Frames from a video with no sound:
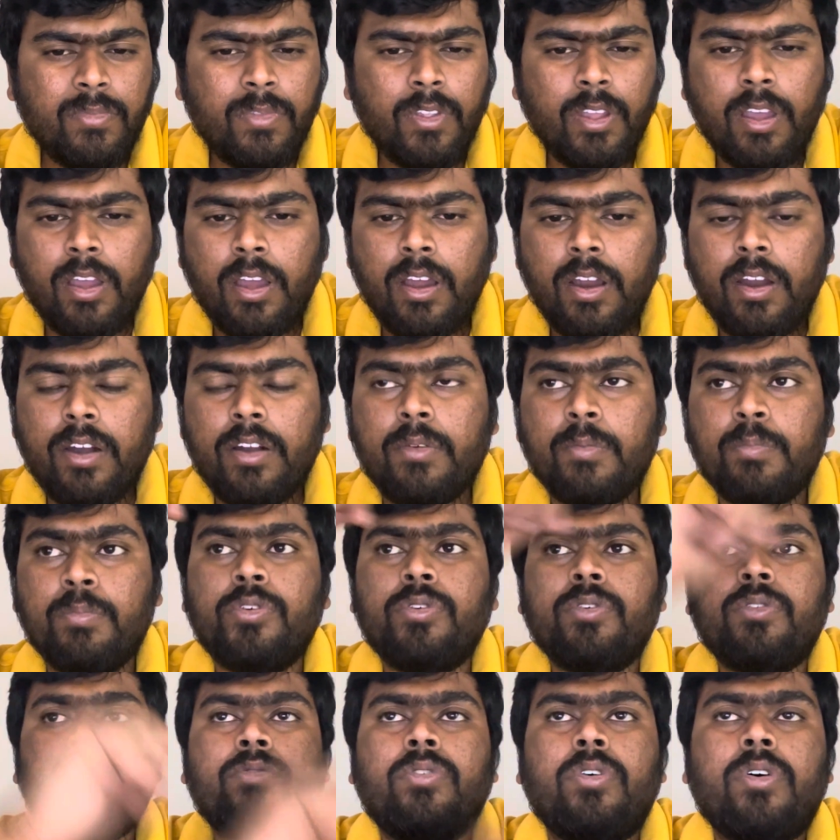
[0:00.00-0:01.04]
And
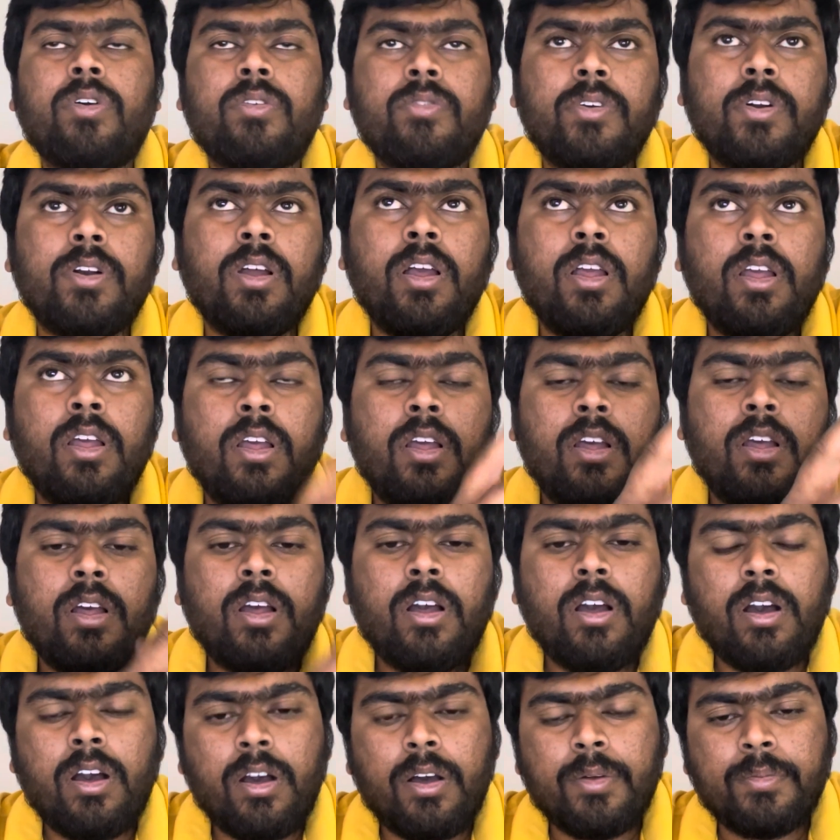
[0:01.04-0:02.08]
moving forward,
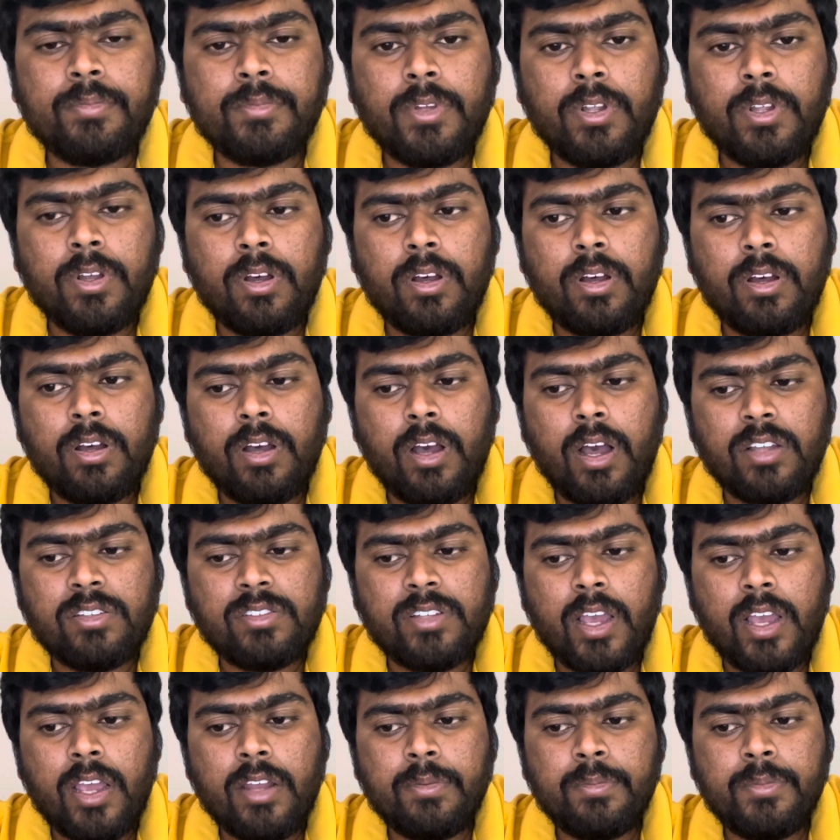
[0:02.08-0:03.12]
the
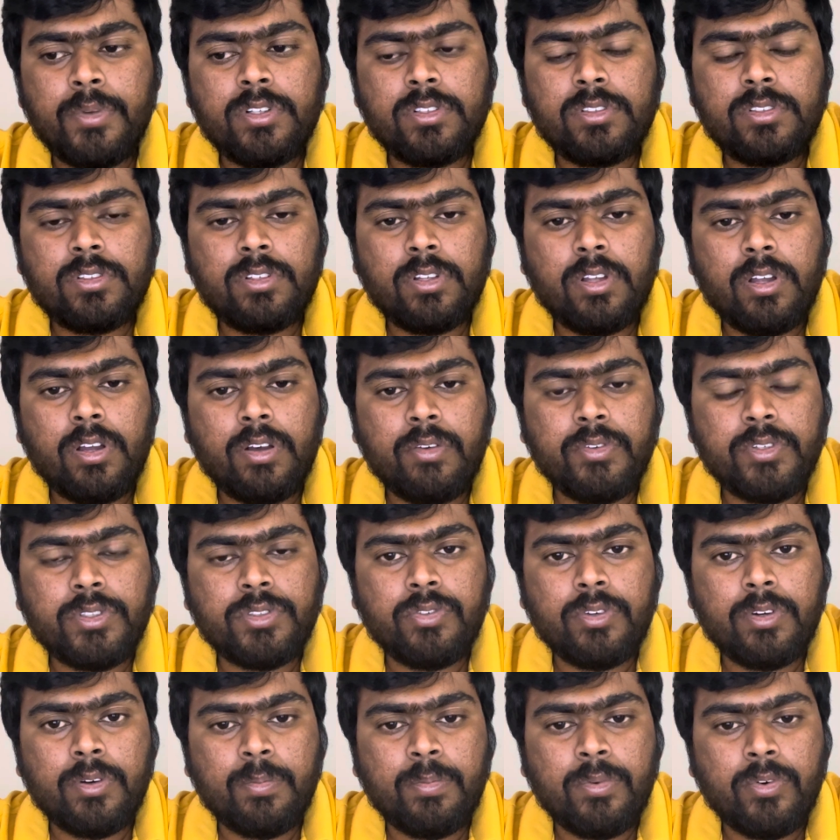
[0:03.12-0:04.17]
assignments which
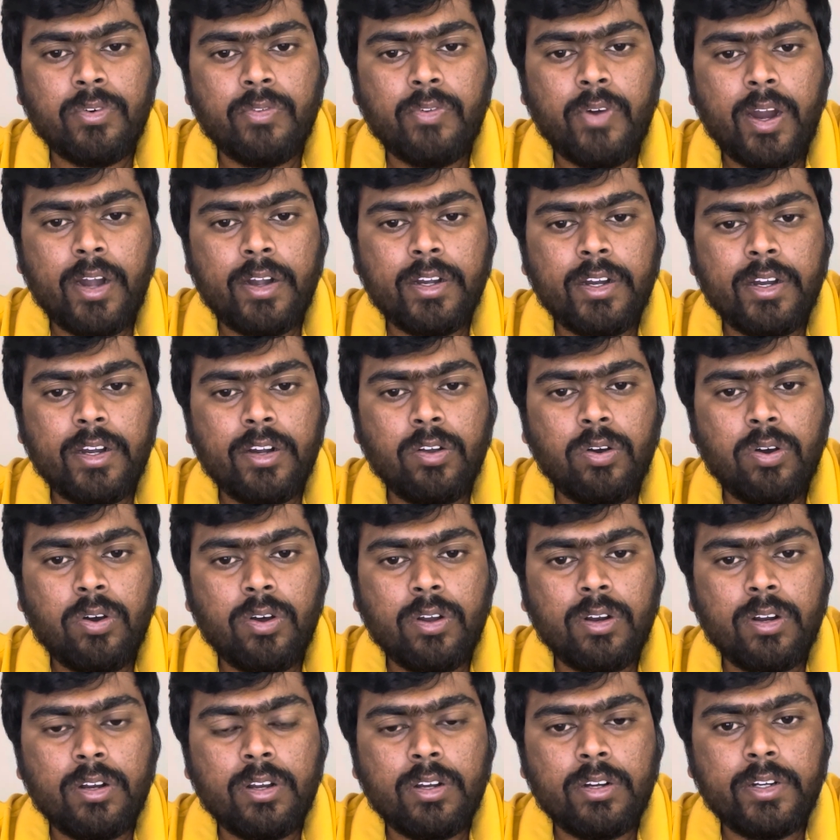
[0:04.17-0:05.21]
were provided
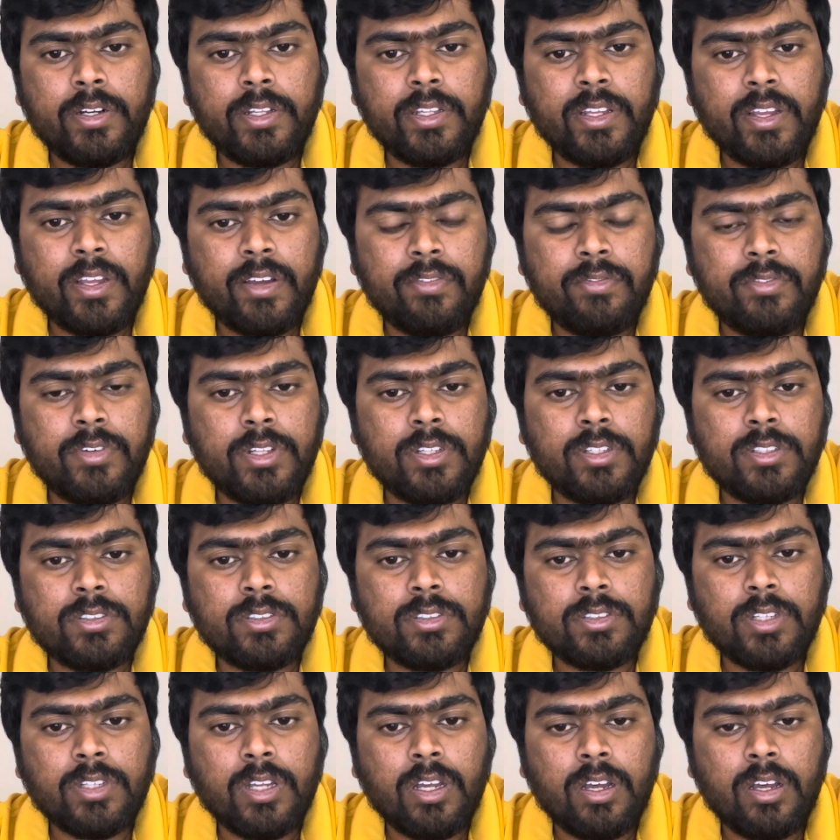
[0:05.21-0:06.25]
on
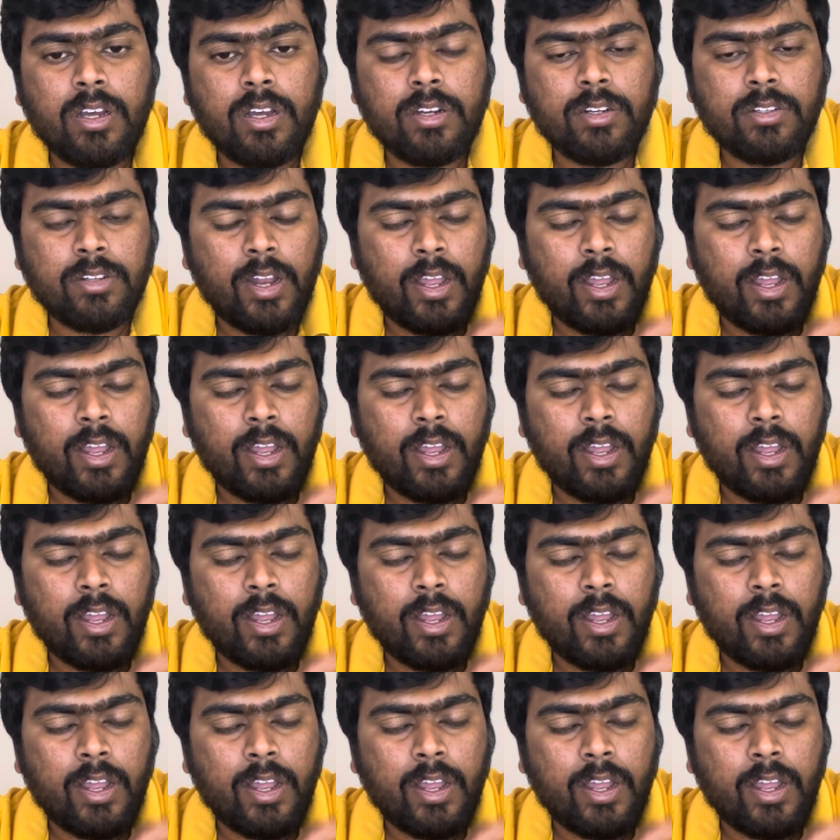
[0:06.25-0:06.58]
DFDs,